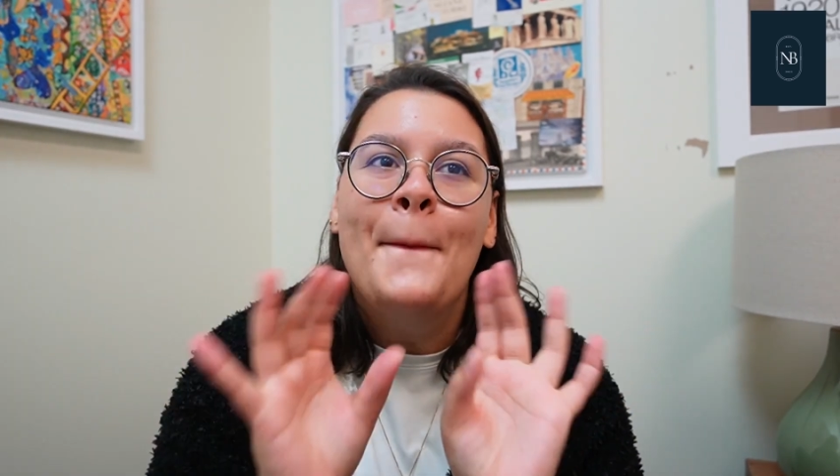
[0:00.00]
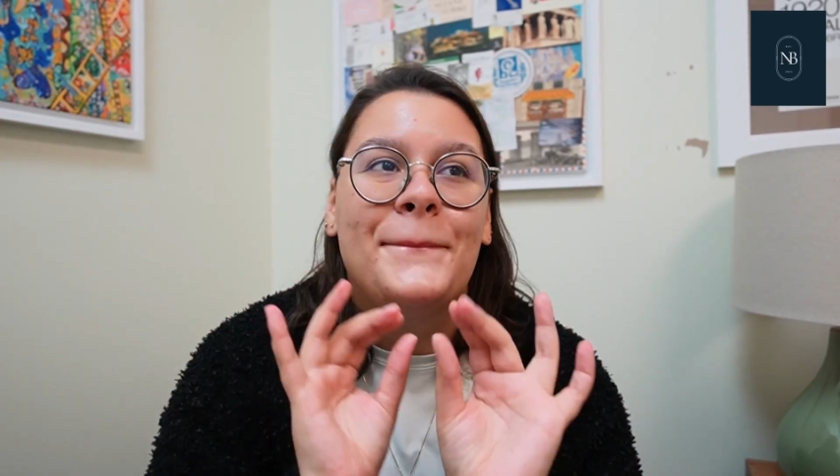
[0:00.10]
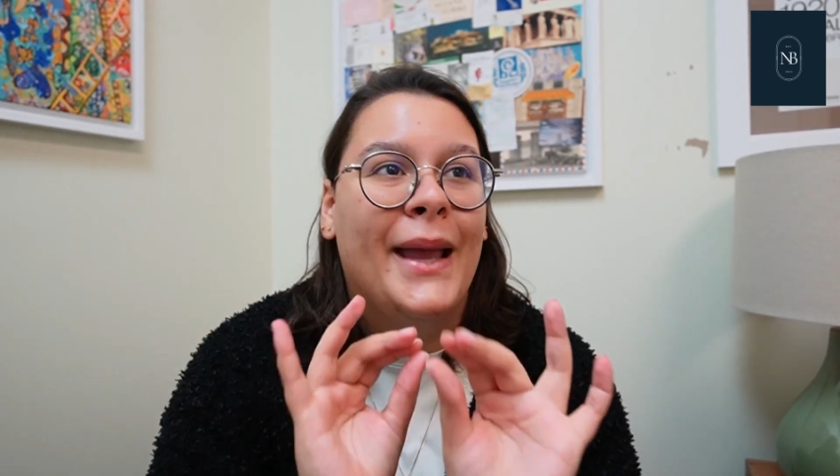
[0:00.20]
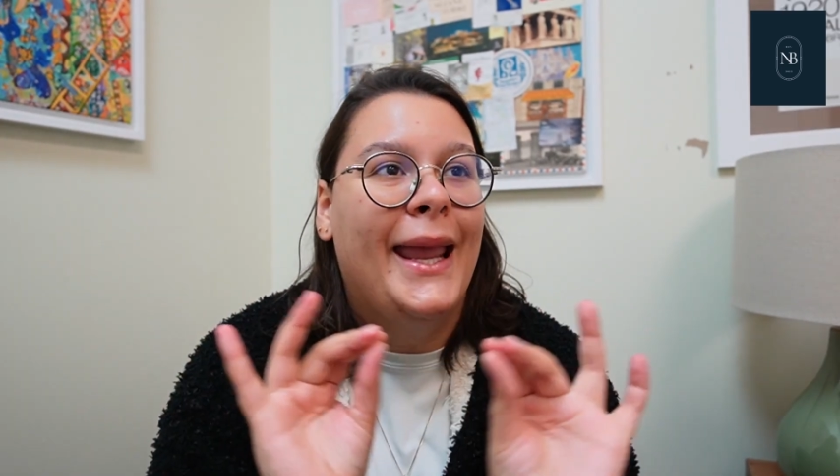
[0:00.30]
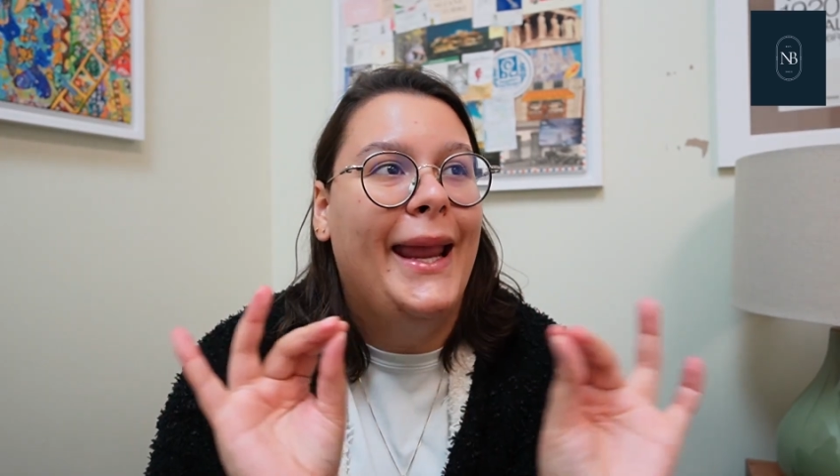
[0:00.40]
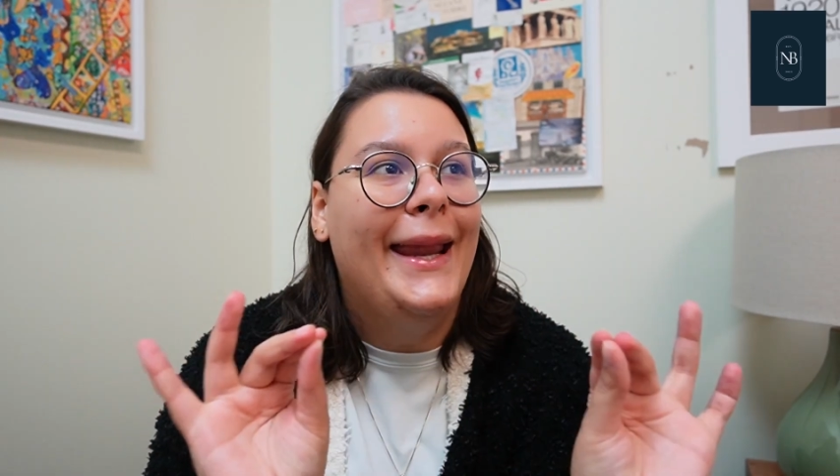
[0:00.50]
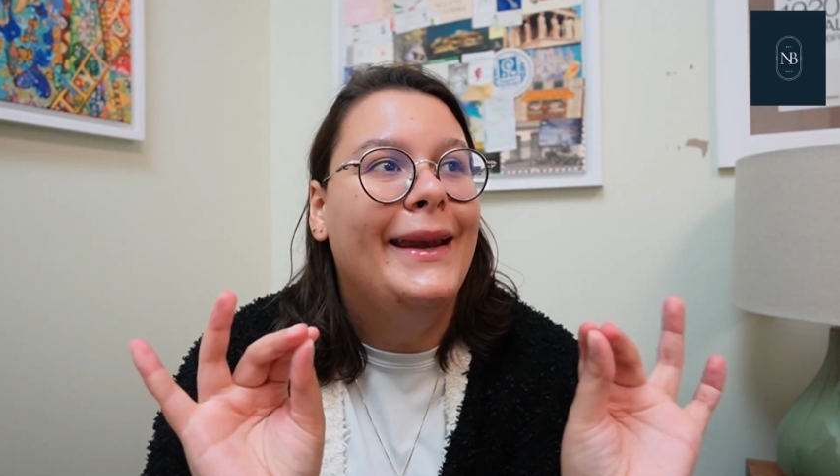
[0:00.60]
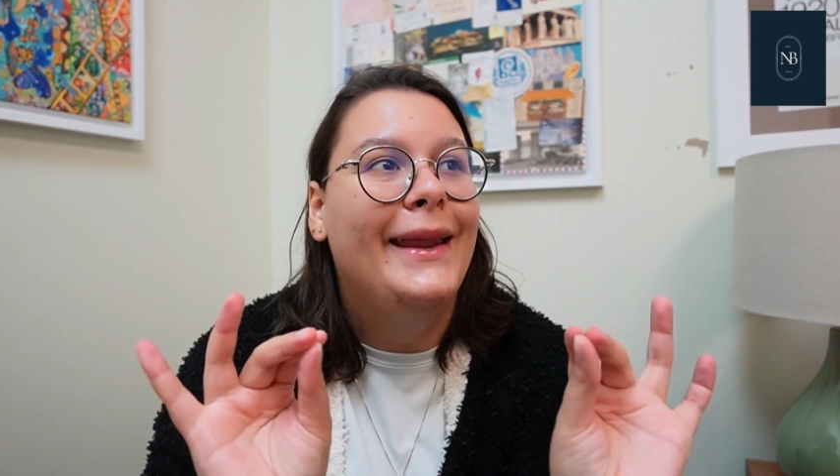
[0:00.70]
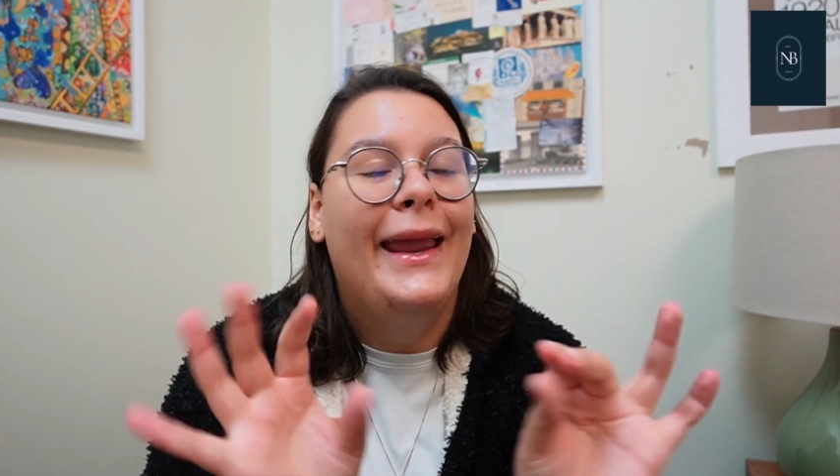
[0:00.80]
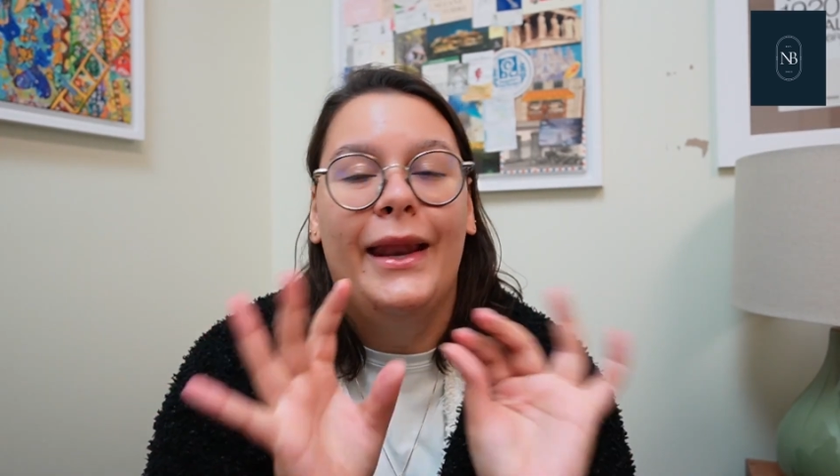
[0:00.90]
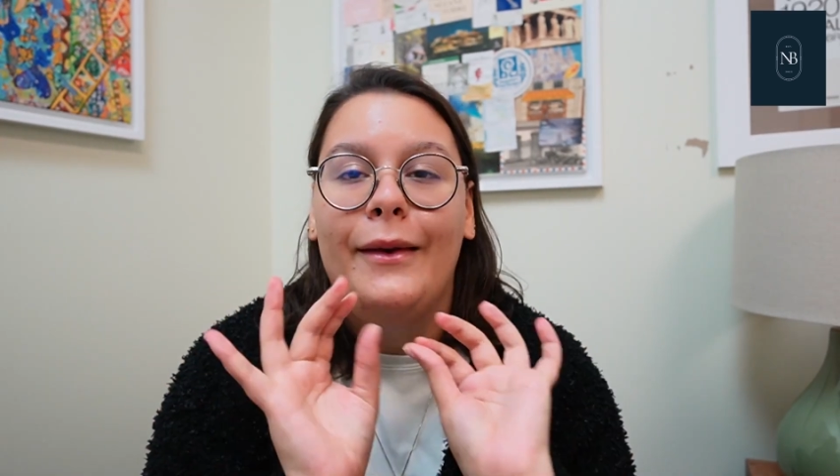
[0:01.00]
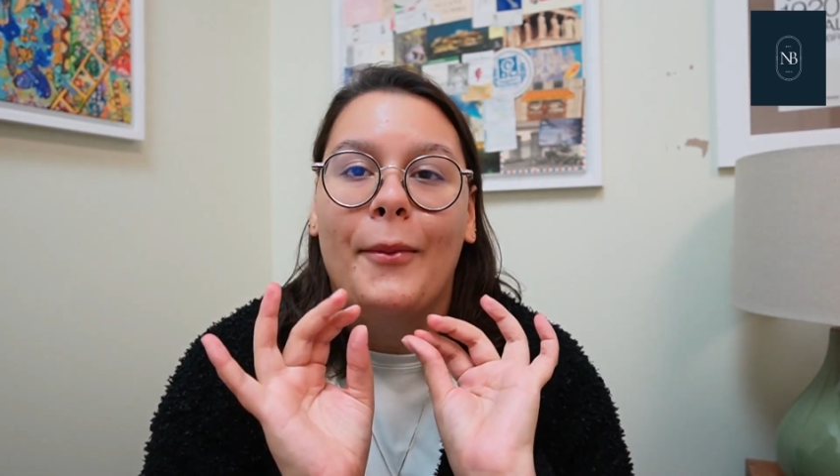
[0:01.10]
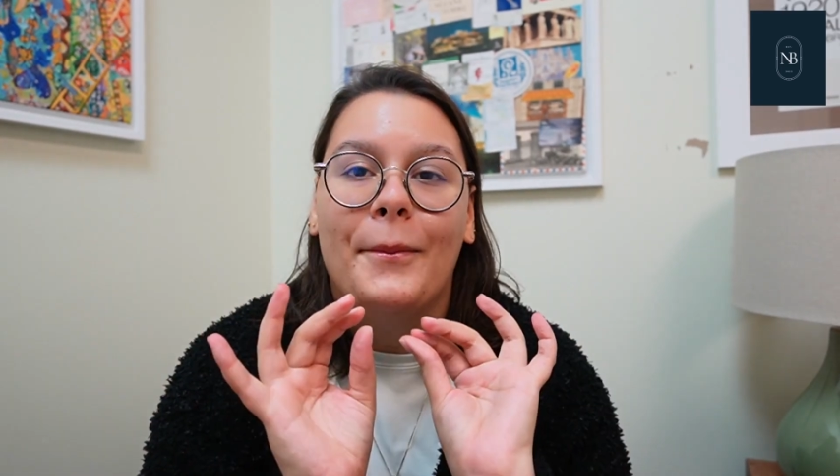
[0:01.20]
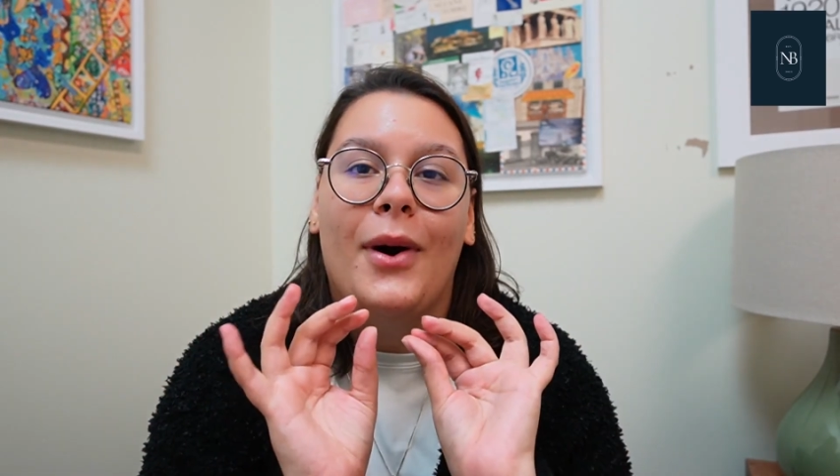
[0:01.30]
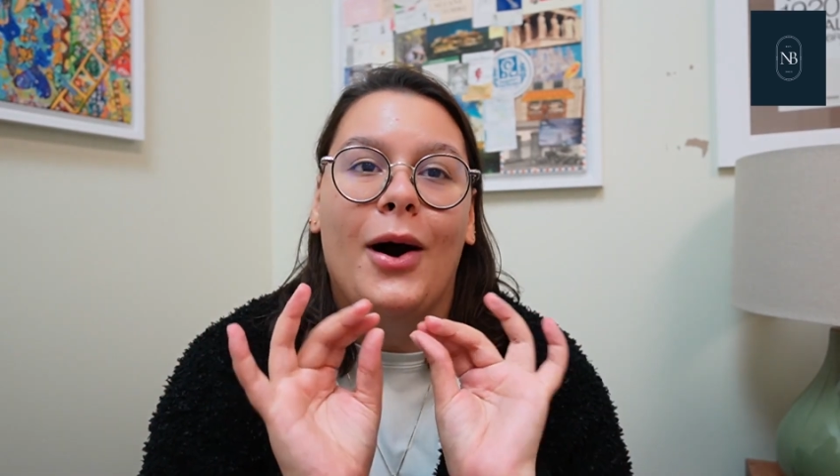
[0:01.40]
pain in
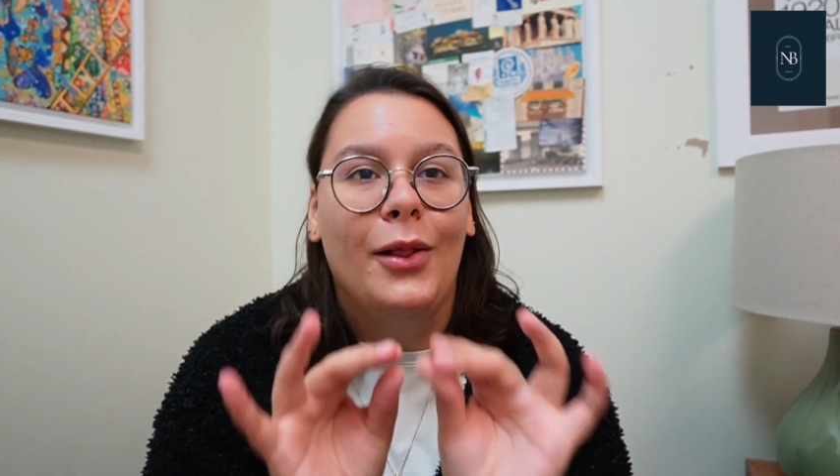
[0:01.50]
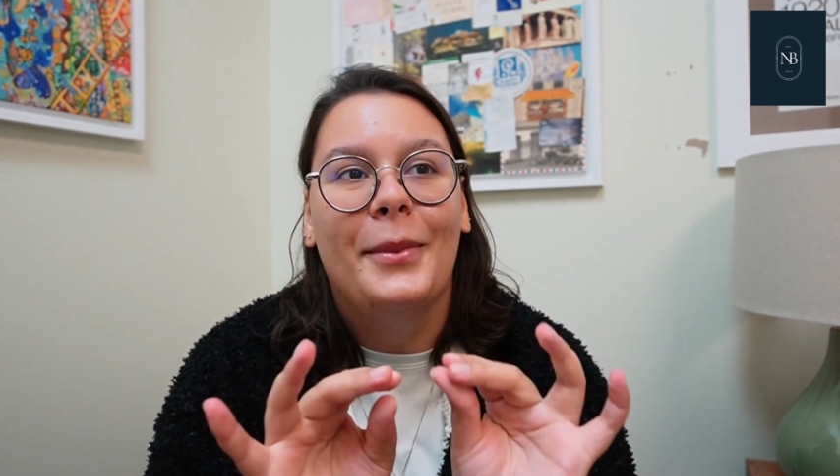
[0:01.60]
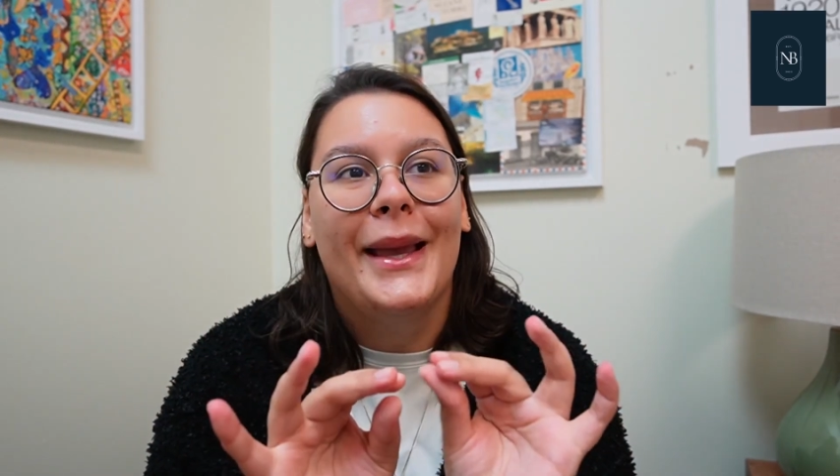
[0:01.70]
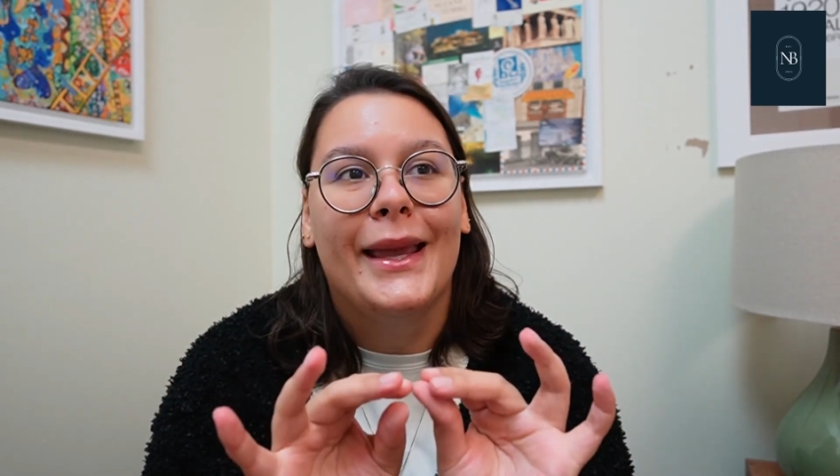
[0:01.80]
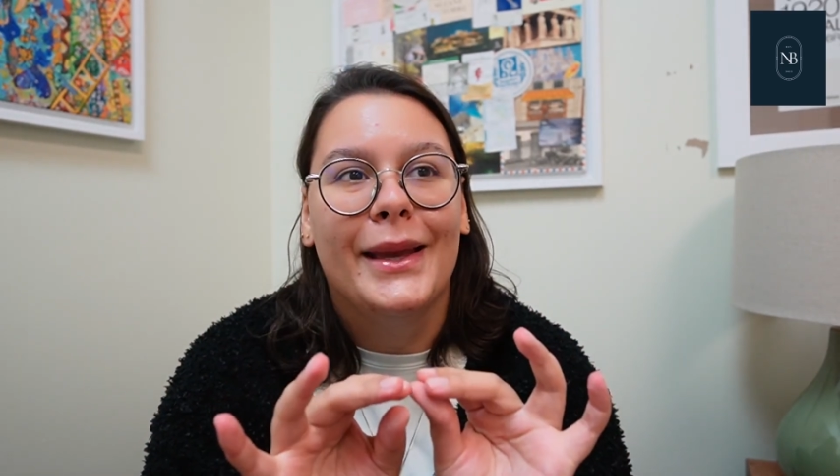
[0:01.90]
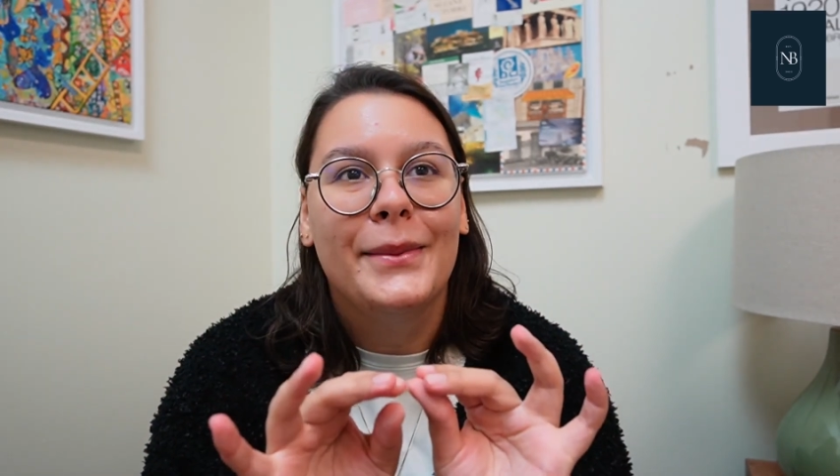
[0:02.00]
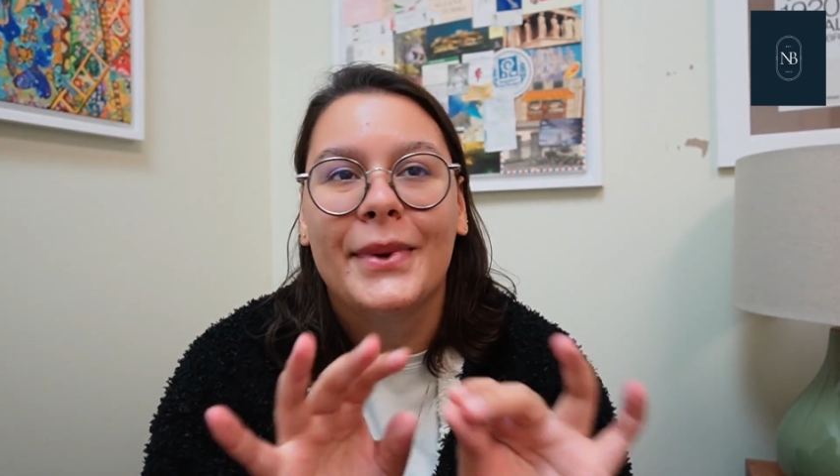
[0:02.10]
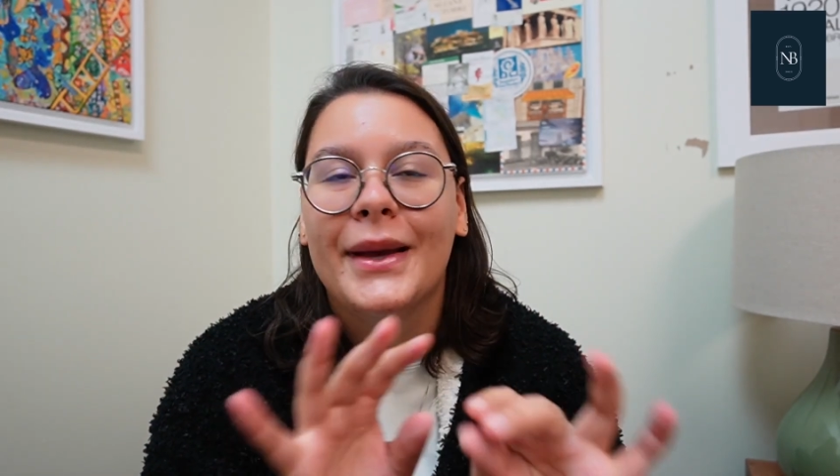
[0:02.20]
all of my hip